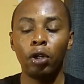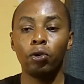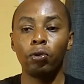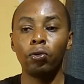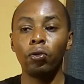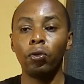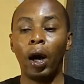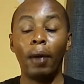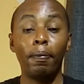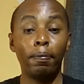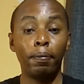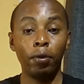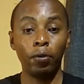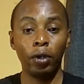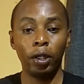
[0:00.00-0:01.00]
to
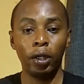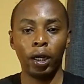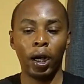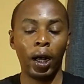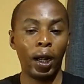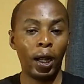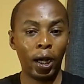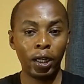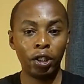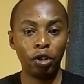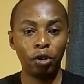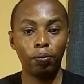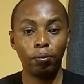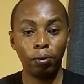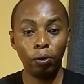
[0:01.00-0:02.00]
a
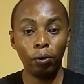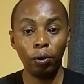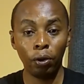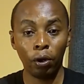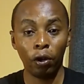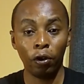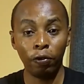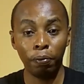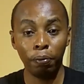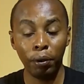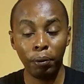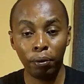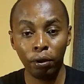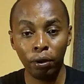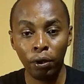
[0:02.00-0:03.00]
large pool of
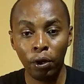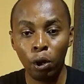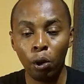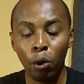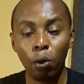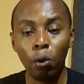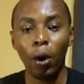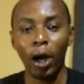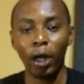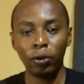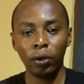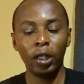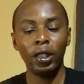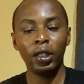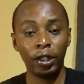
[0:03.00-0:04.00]
people who
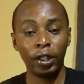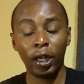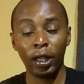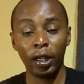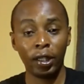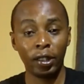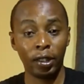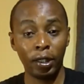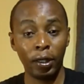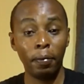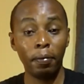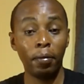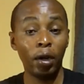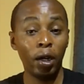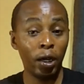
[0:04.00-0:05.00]
actually share the
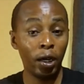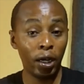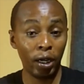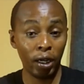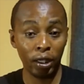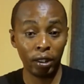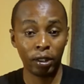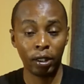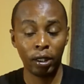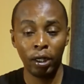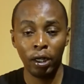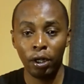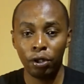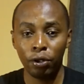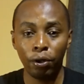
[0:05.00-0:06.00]
same risk.
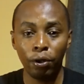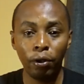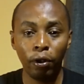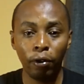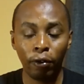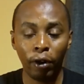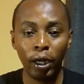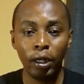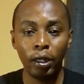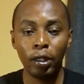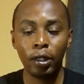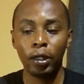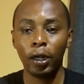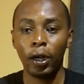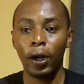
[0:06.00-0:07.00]
So you'll find
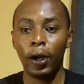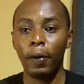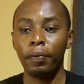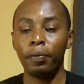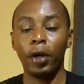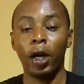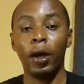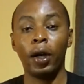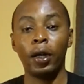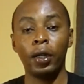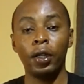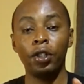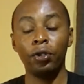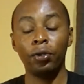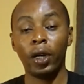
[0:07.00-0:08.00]

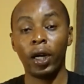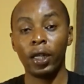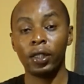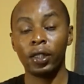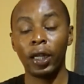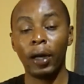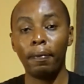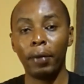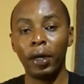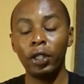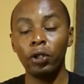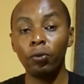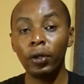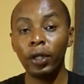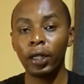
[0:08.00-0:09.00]
an insurance
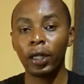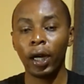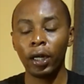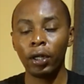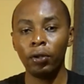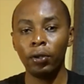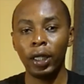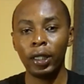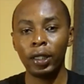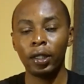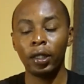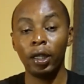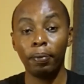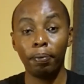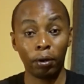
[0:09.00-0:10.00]
company will calculate
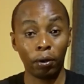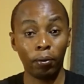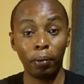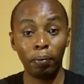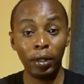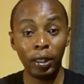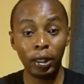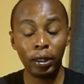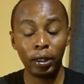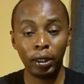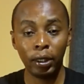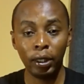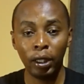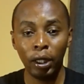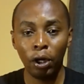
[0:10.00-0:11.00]
the
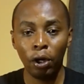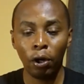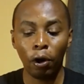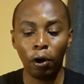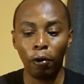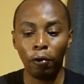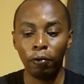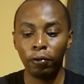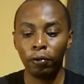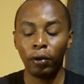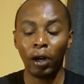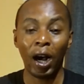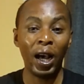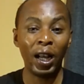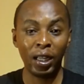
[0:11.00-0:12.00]
probability of
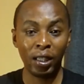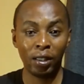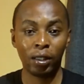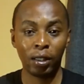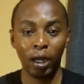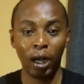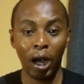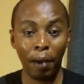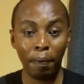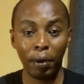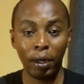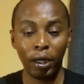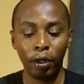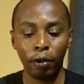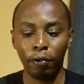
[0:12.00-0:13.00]
a risk
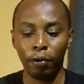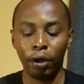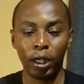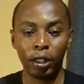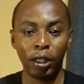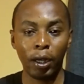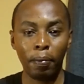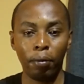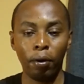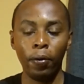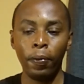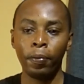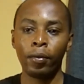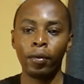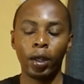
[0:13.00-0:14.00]
happening. For example,
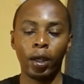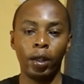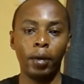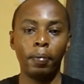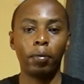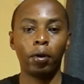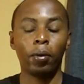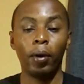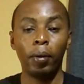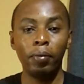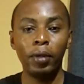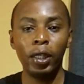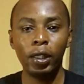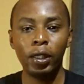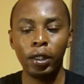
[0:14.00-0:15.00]
the
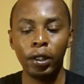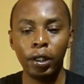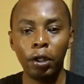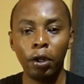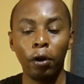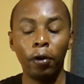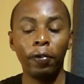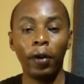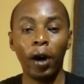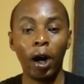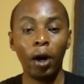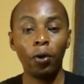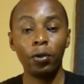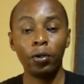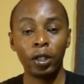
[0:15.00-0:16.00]
probability of
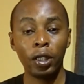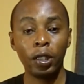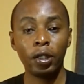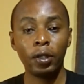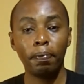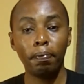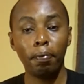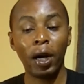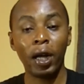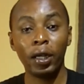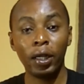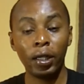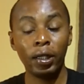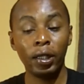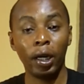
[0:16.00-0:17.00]
houses
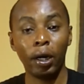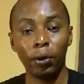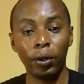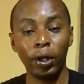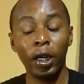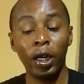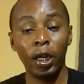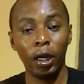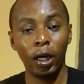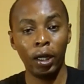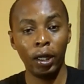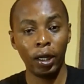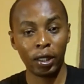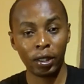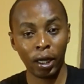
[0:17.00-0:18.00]
burning down
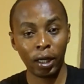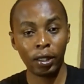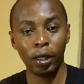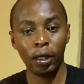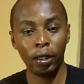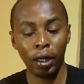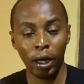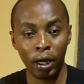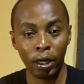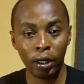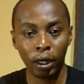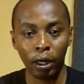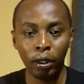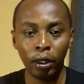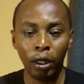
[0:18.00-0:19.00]
in a certain
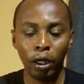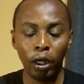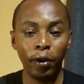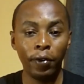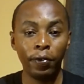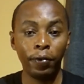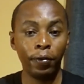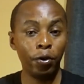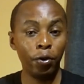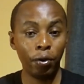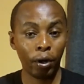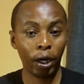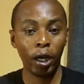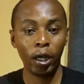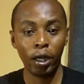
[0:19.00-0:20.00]
area. If you're
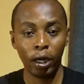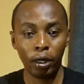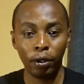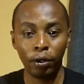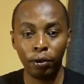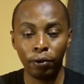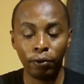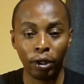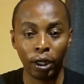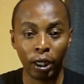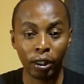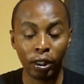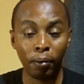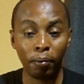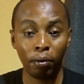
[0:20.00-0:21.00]
Kenyan, you, for
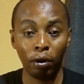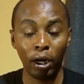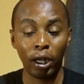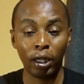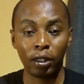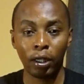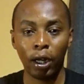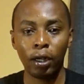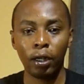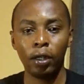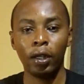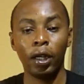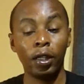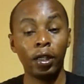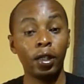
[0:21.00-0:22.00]
example, understand
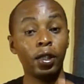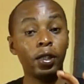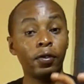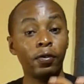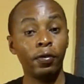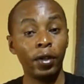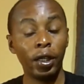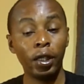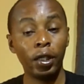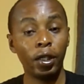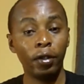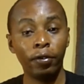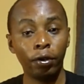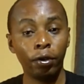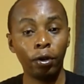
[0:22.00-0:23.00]
that it is very
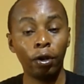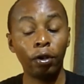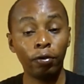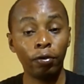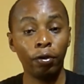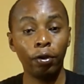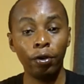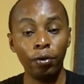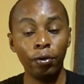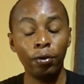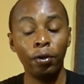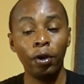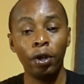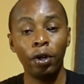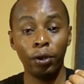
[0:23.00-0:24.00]
difficult for you
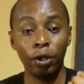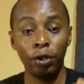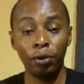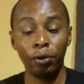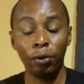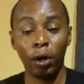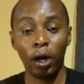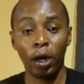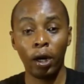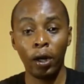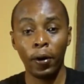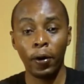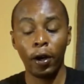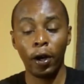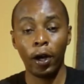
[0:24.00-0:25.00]
to insure
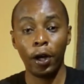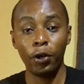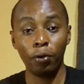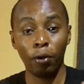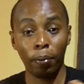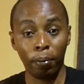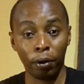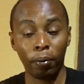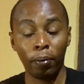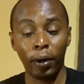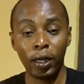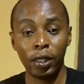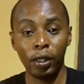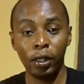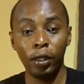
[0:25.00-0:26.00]
your
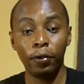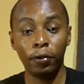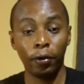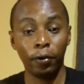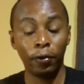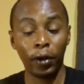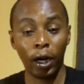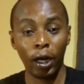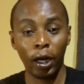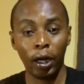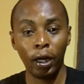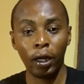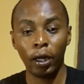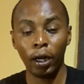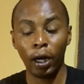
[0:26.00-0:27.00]
property for fire